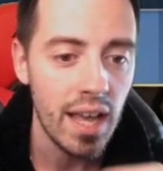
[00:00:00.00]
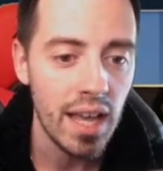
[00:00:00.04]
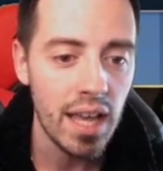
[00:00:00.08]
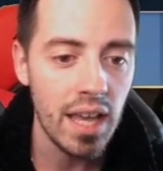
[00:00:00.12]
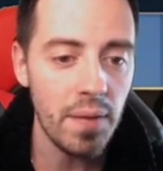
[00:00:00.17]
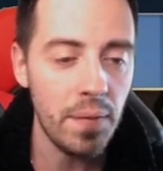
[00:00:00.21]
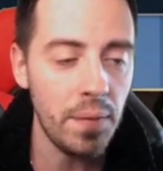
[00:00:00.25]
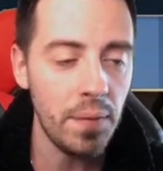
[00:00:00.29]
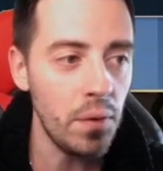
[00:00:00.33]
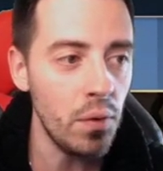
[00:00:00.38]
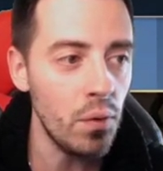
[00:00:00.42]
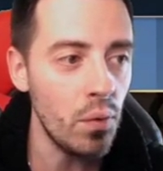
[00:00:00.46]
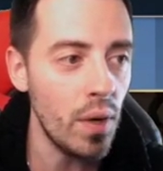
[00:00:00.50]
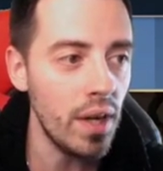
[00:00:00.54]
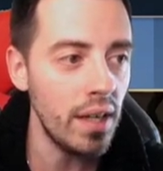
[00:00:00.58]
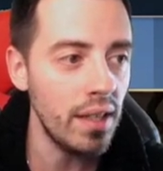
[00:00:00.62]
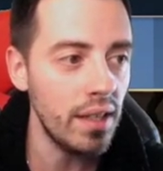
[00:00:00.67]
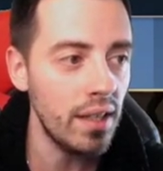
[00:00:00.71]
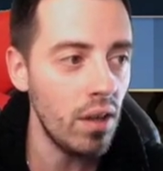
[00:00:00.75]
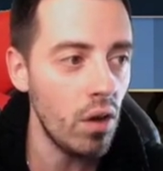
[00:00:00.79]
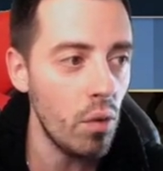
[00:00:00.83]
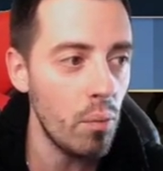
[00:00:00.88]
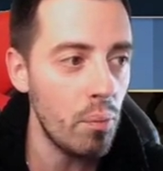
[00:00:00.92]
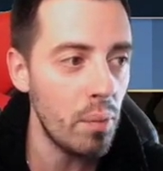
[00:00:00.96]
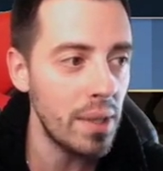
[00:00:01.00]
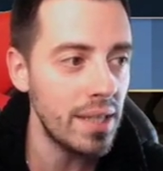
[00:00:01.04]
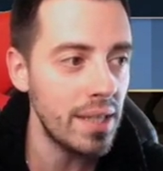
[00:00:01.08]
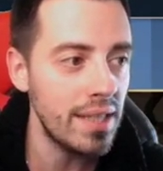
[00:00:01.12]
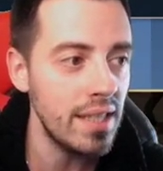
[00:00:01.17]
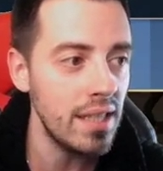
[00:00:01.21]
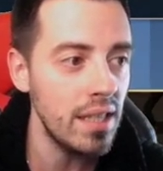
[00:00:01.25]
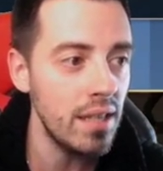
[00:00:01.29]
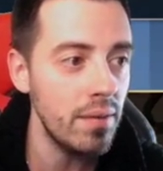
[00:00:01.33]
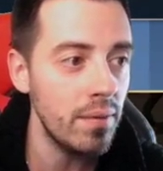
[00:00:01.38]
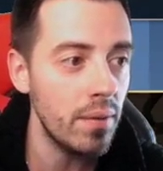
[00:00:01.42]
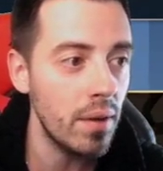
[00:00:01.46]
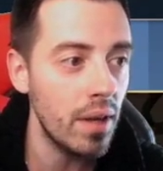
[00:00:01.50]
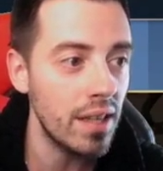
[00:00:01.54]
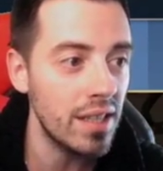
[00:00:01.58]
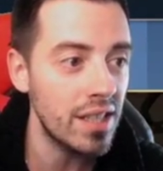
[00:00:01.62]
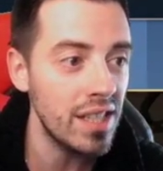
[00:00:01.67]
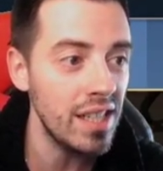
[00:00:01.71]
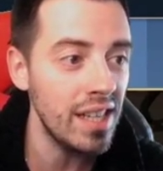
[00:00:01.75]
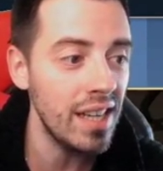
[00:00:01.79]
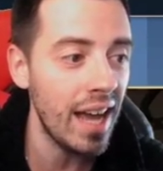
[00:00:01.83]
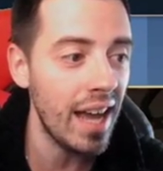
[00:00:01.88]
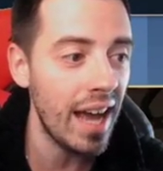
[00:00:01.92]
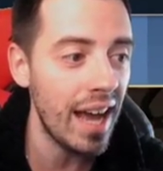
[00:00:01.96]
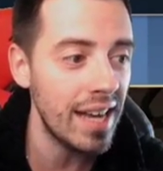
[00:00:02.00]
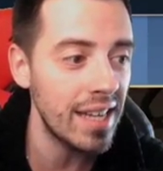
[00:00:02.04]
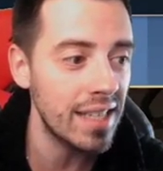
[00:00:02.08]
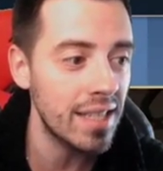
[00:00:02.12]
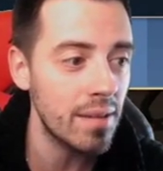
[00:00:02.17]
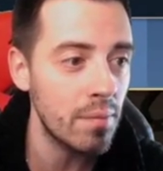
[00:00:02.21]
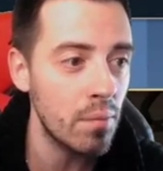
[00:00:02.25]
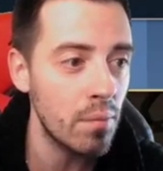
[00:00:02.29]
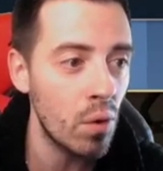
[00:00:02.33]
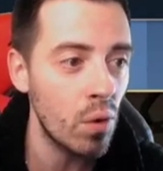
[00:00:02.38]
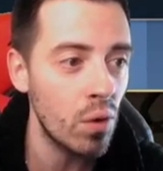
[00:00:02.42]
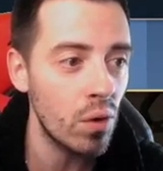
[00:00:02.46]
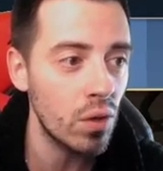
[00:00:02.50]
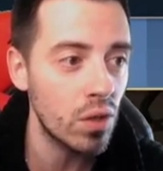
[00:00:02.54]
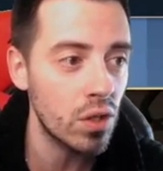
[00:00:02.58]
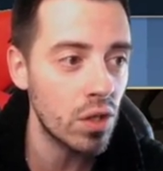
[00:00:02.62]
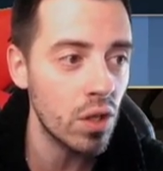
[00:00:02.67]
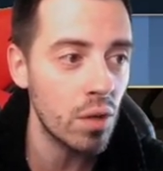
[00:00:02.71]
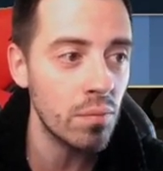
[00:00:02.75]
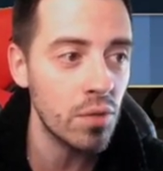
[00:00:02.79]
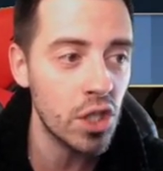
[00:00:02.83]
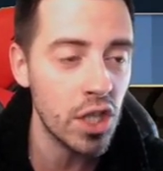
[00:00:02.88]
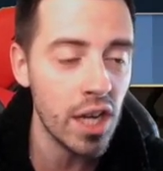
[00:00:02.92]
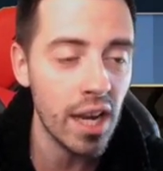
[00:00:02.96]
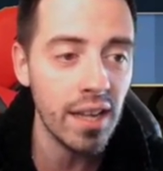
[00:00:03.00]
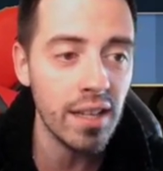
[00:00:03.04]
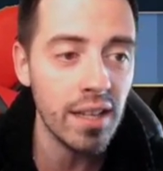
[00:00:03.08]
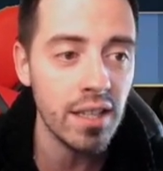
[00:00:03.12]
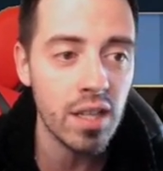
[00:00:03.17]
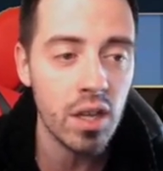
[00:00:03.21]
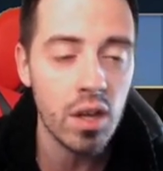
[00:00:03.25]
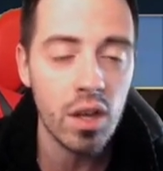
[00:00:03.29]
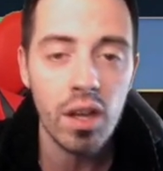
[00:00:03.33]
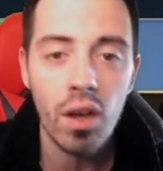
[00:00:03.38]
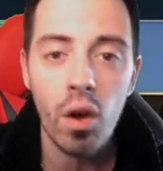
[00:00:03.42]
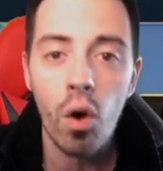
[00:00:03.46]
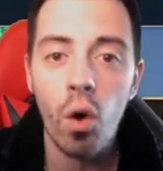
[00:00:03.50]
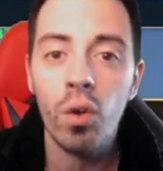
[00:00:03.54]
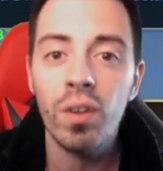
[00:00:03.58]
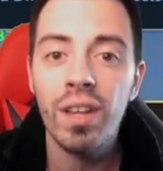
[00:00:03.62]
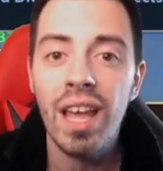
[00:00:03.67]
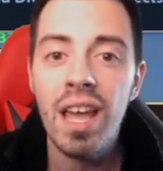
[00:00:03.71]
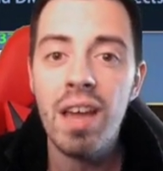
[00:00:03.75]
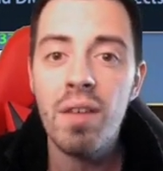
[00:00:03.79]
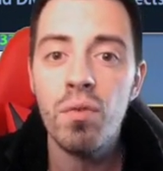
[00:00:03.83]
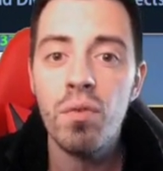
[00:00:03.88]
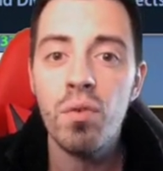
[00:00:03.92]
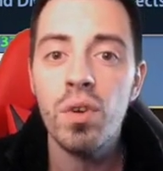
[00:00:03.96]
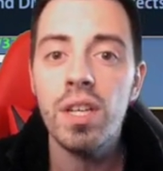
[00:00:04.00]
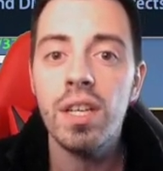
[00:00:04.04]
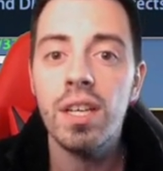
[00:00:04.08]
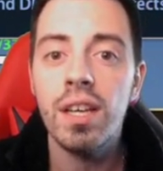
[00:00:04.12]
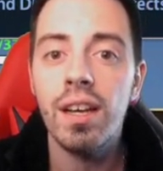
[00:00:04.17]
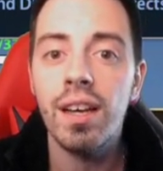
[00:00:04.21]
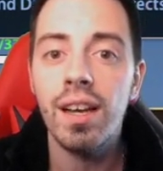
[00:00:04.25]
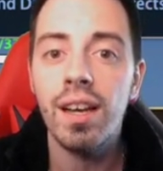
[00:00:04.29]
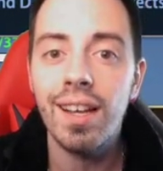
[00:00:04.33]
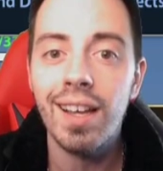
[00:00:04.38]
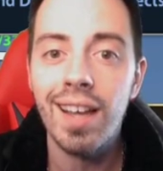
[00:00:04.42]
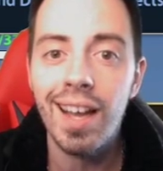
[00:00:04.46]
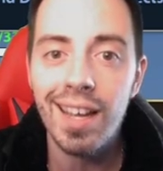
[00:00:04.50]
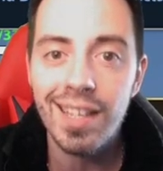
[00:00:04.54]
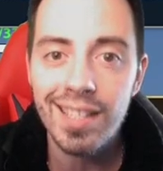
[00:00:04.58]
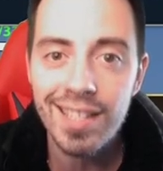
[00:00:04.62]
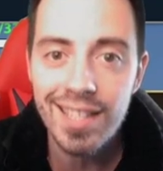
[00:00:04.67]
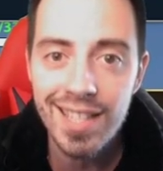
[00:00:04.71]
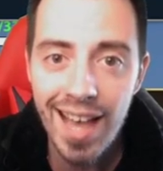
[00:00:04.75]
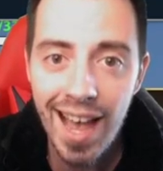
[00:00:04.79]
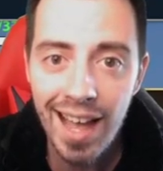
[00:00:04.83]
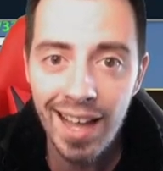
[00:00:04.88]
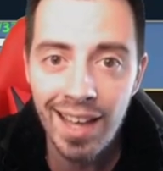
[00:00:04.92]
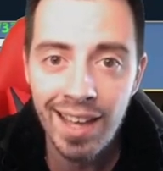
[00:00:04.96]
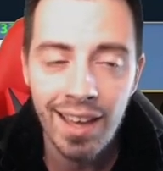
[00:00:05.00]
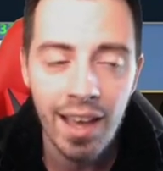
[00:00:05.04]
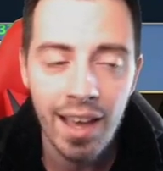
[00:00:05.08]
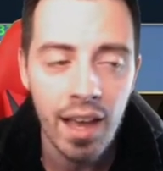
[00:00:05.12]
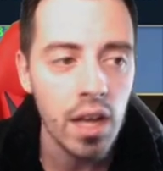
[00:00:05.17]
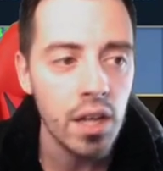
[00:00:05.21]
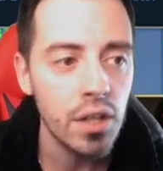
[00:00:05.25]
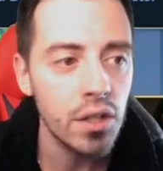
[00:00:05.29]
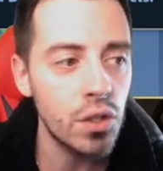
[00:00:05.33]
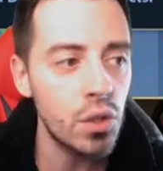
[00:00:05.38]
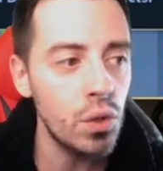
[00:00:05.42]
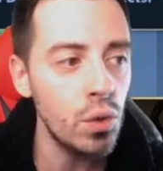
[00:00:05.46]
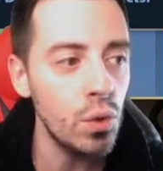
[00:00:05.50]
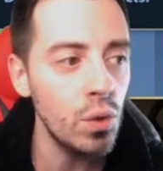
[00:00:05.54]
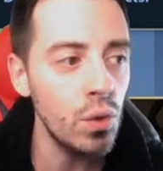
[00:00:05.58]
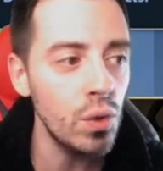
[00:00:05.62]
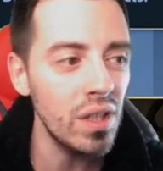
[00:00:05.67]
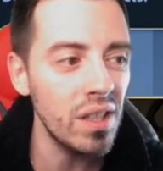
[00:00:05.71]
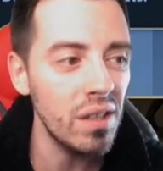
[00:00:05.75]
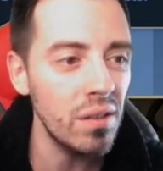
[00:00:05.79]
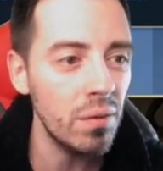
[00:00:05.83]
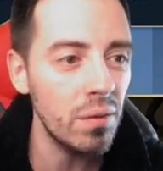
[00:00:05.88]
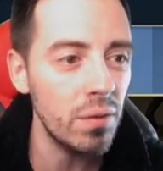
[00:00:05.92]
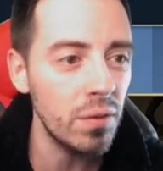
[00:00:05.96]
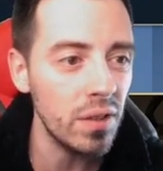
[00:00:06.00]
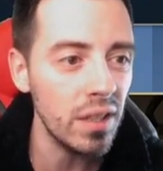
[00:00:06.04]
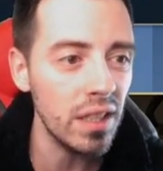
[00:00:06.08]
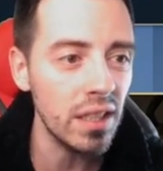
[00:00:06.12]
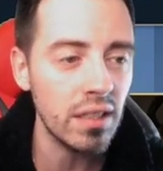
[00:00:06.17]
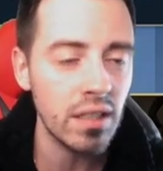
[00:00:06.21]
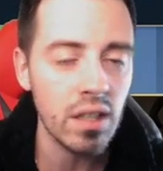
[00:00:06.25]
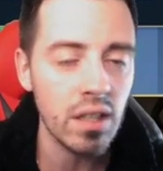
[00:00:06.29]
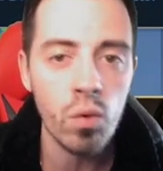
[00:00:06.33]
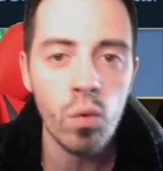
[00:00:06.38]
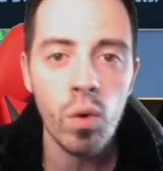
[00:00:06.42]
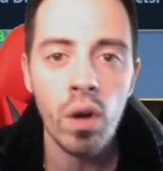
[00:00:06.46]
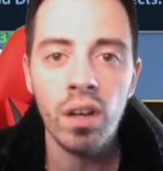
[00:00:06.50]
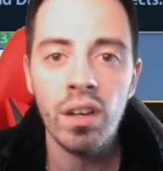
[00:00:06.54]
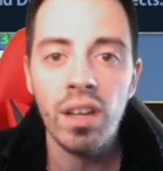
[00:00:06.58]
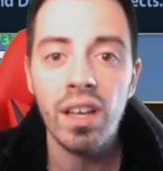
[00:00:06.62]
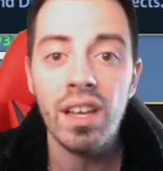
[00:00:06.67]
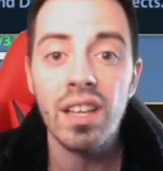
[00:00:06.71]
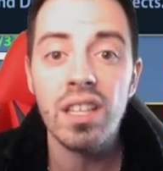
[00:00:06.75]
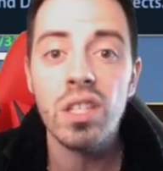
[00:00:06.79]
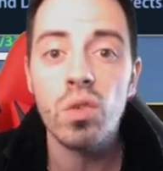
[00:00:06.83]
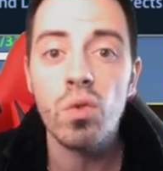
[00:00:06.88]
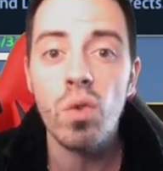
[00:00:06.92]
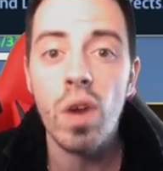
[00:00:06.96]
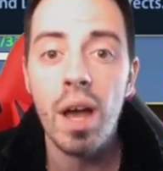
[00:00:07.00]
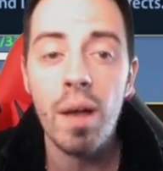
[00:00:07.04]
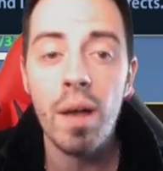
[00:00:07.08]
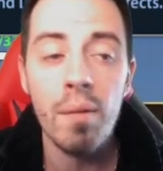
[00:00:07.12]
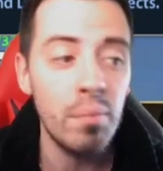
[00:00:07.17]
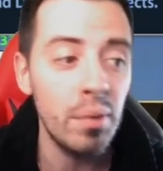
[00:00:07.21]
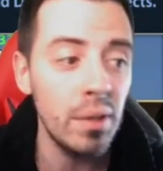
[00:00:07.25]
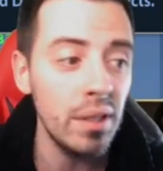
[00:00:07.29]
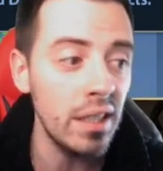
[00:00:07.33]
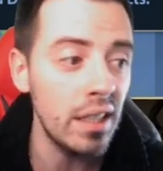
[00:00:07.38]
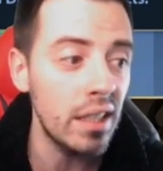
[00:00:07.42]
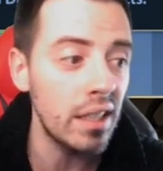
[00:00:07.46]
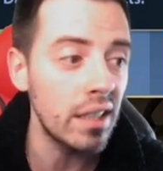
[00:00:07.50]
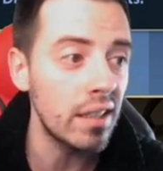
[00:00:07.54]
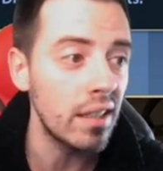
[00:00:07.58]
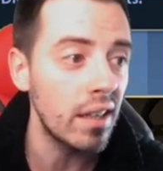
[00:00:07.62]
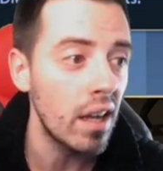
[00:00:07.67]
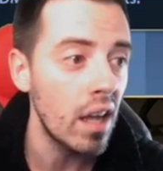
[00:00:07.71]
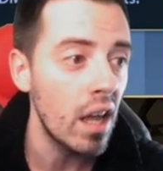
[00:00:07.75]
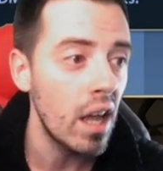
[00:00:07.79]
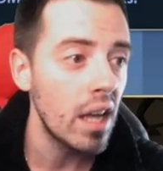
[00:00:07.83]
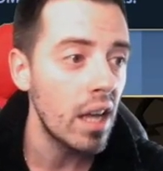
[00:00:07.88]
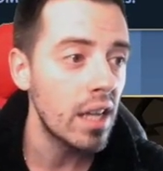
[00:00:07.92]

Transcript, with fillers: If you read her passive, she has more some chance on every attack to inflict one extra bleed.